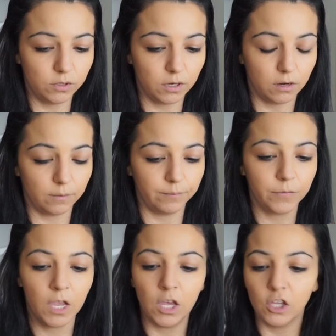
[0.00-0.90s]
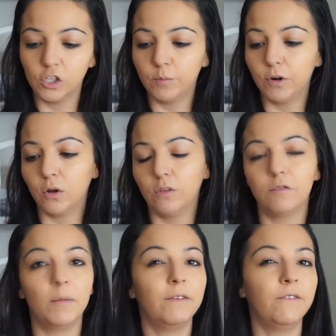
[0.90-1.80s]
to put all over
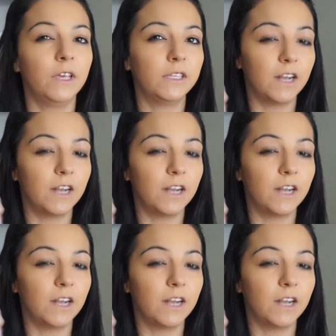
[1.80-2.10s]
my face.